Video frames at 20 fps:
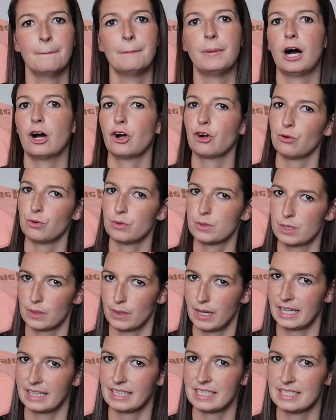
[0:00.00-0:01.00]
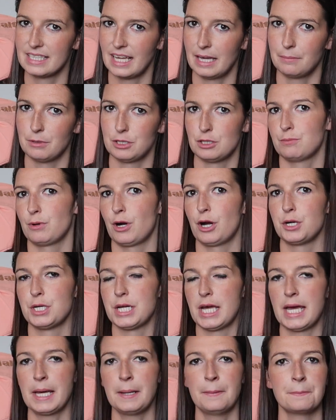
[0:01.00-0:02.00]
Parker also had the same as
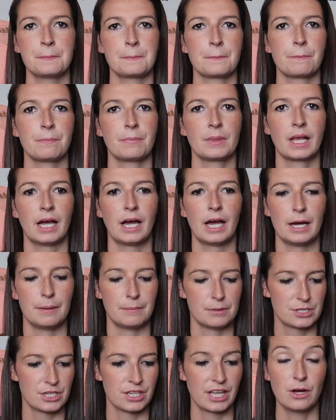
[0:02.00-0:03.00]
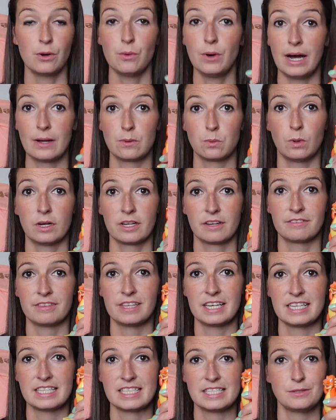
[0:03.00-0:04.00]
Brody, so they all had one of
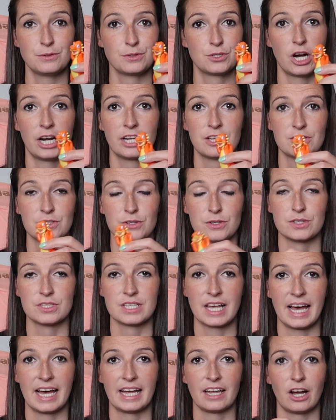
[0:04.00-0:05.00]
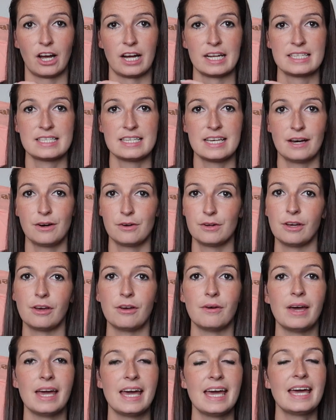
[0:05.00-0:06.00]
these little dinosaurs, and I tell
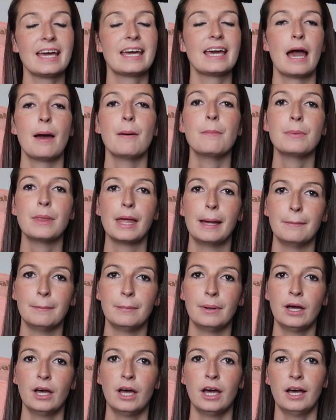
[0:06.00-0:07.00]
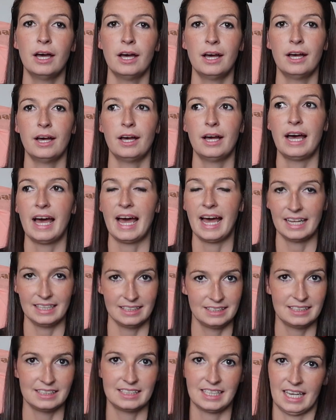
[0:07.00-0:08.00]
you, it kept them
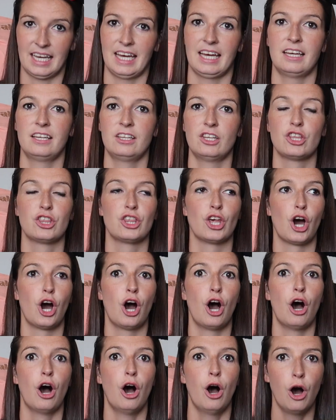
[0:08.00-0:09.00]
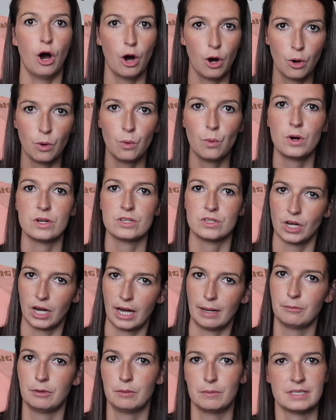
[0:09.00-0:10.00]
entertained the whole
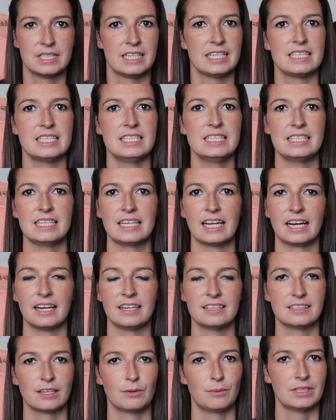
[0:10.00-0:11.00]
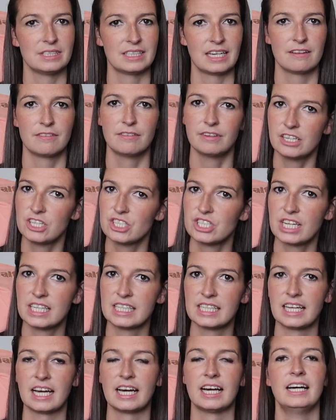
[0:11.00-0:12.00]
time we was eating dinner. So once they'd finished their
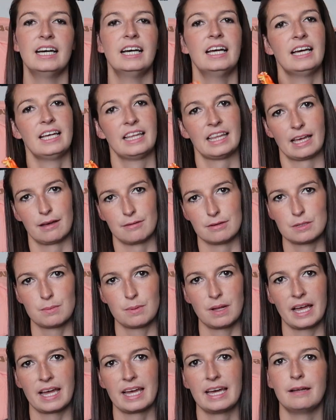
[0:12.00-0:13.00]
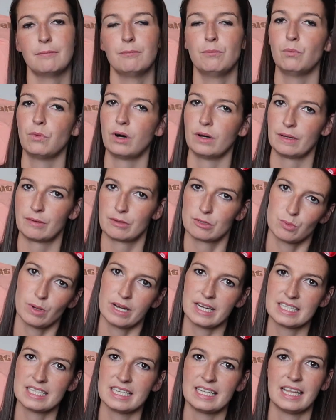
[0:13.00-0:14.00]
dinner, they was playing, while they was
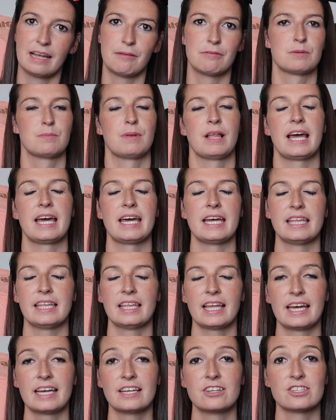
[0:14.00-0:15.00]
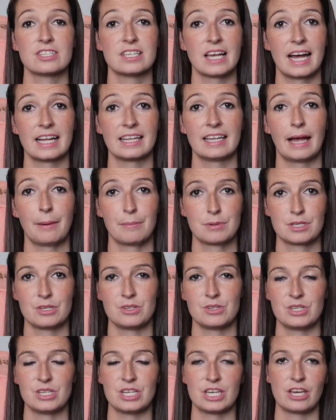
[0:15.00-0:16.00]
waiting they was playing. They just had an
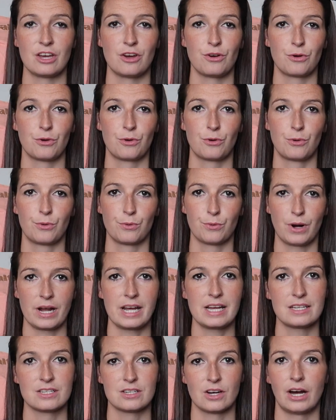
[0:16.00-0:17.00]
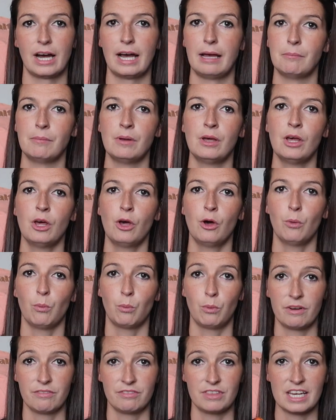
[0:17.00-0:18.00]
absolutely great time
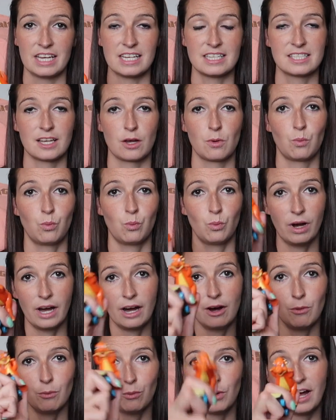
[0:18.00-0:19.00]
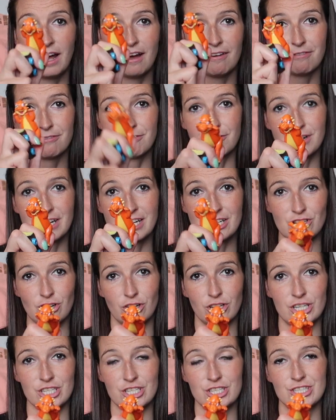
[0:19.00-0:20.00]
with these, so well worth
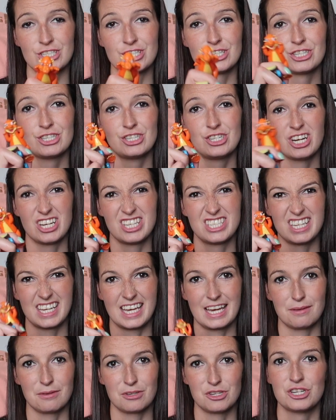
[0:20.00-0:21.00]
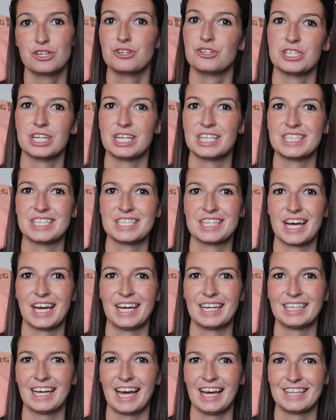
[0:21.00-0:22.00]
$3 just to keep the children
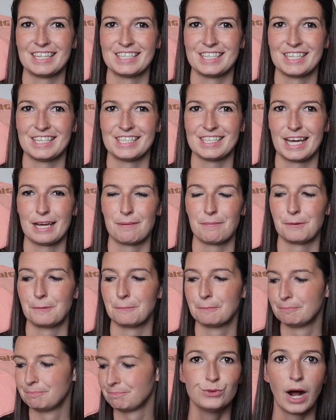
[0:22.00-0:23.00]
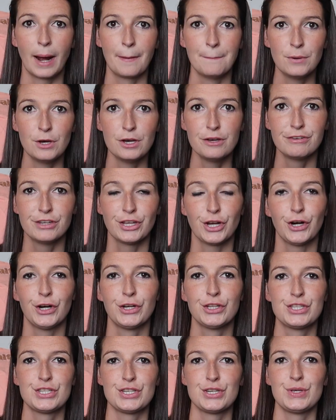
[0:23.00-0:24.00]
entertained at the dinner table. Right, moving
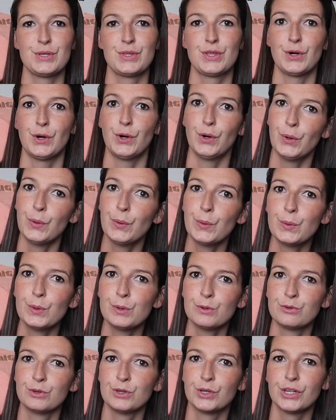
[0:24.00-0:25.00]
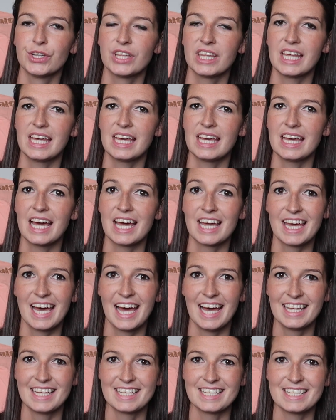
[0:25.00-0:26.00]
on to the haul for the
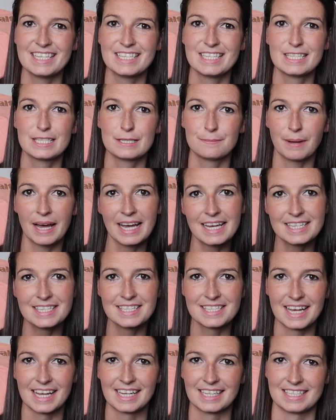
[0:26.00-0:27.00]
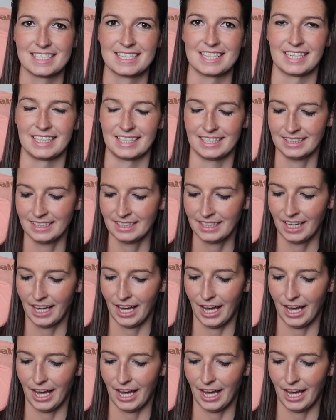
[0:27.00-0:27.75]
Kennedy Space Center.